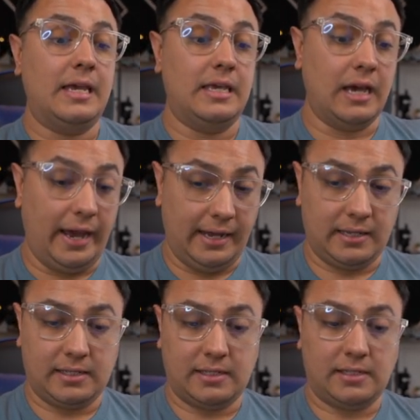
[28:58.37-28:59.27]

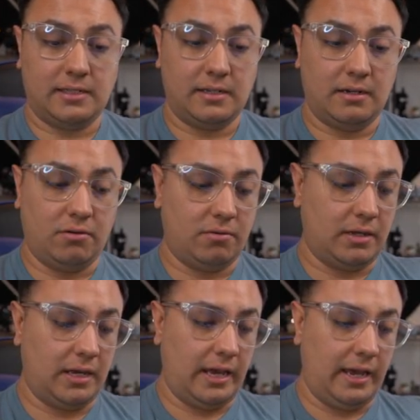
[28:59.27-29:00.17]
Yikes.
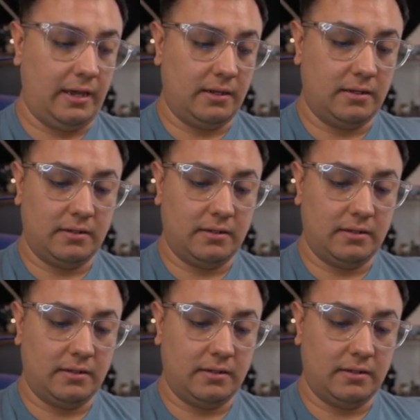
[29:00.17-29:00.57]
Okay.